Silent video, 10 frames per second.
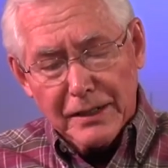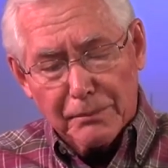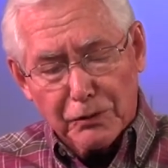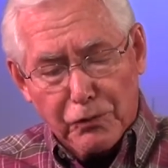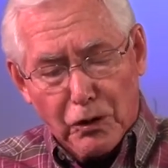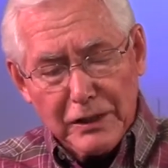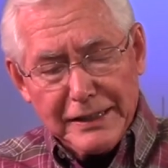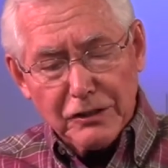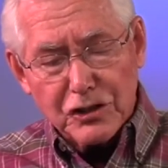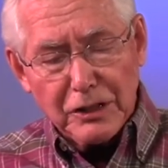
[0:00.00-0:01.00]
Number four,
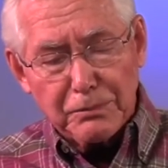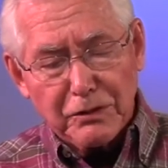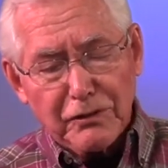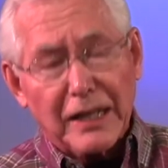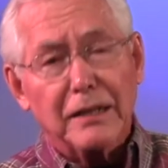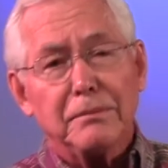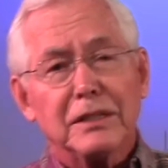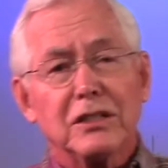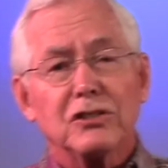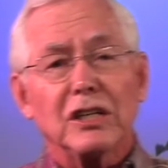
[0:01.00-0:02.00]
leadership
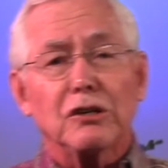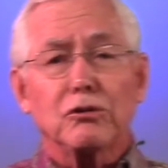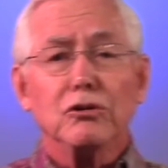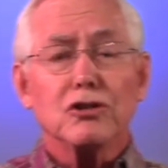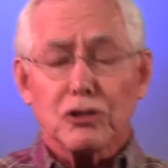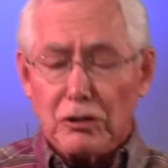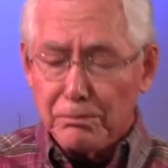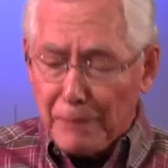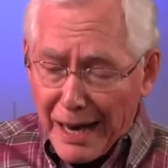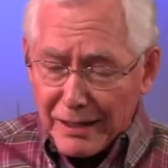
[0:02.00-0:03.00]
development is a crucial
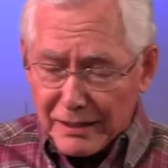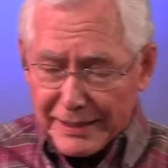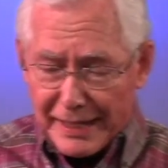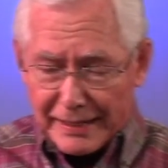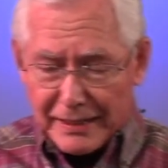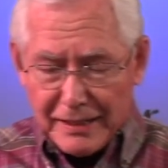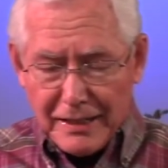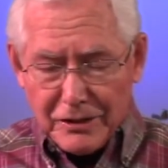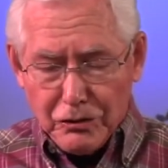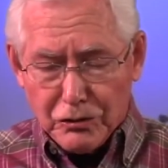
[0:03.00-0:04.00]
bottleneck
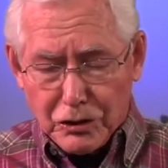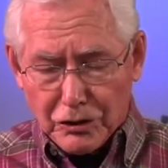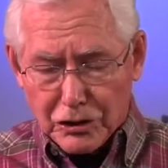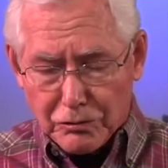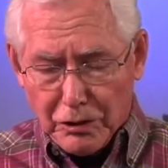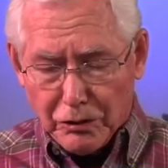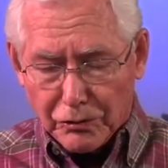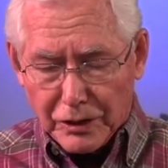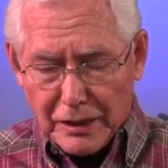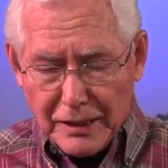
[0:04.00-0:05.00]
to church
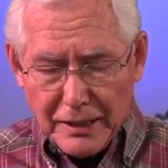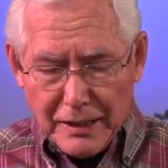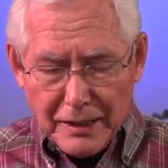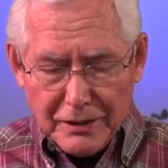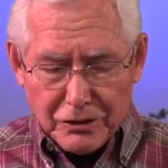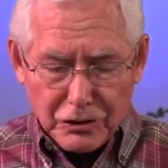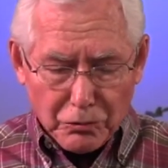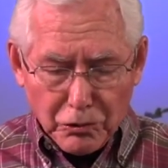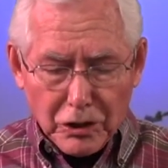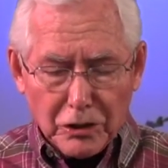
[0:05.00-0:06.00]
growth. There's a
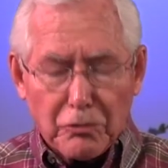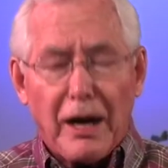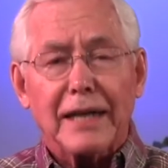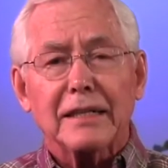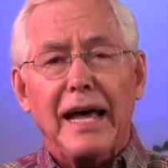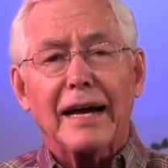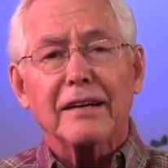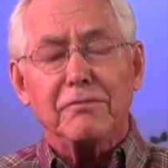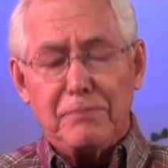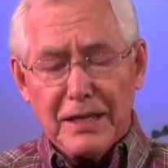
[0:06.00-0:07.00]
worldwide lack
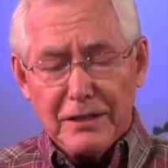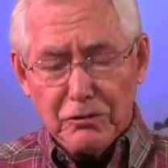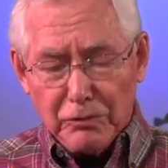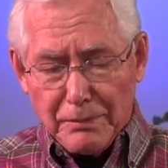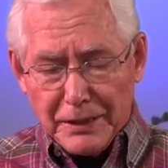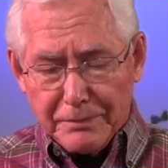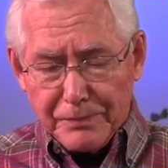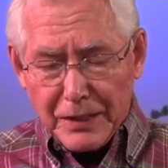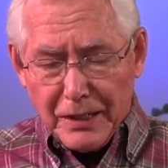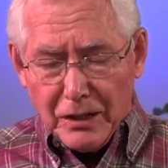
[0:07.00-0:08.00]
of men and women
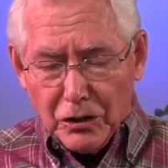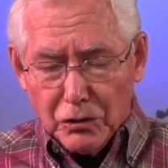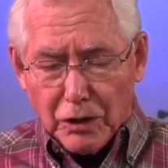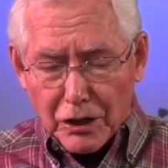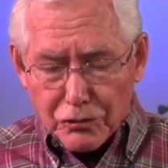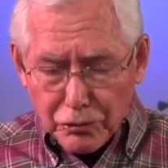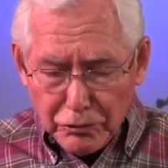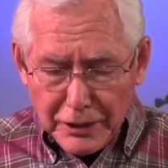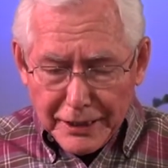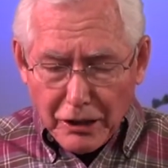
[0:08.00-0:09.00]
who are
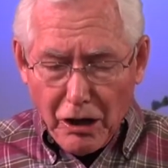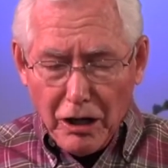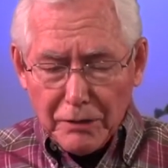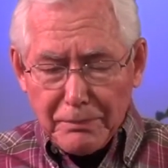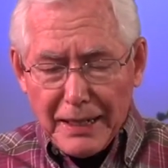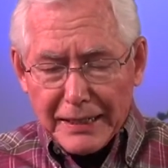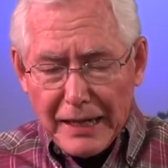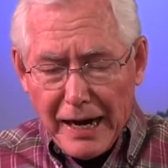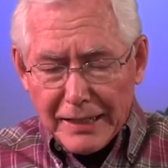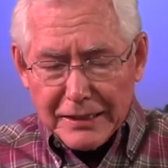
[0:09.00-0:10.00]
truly called by
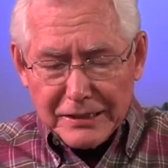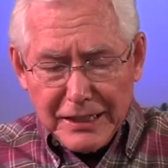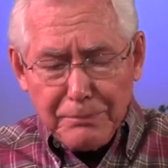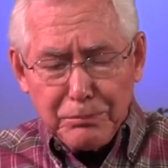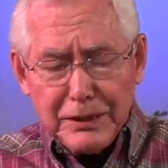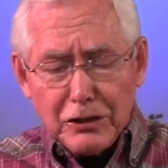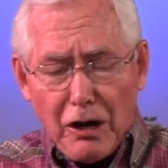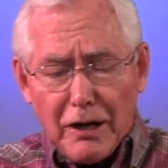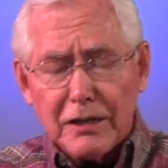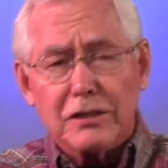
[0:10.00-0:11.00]
God and deeply
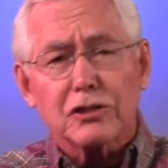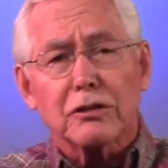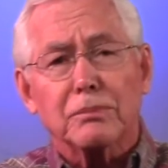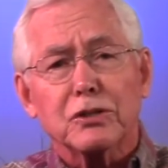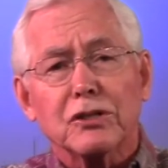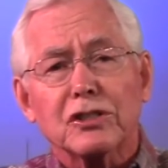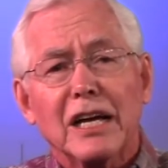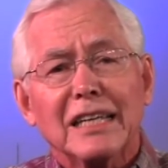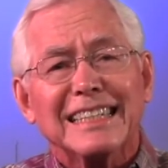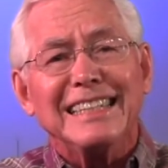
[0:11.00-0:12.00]
taught in the scriptures
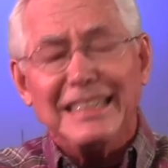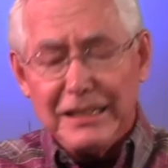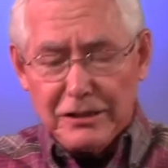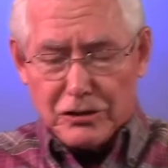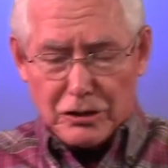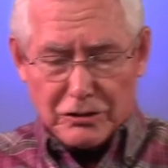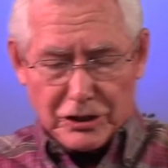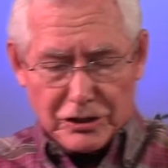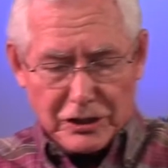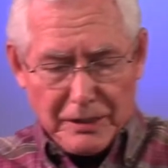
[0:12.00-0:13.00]
to lead the
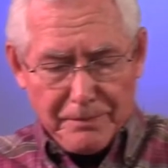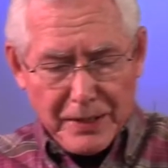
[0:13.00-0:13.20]
churches.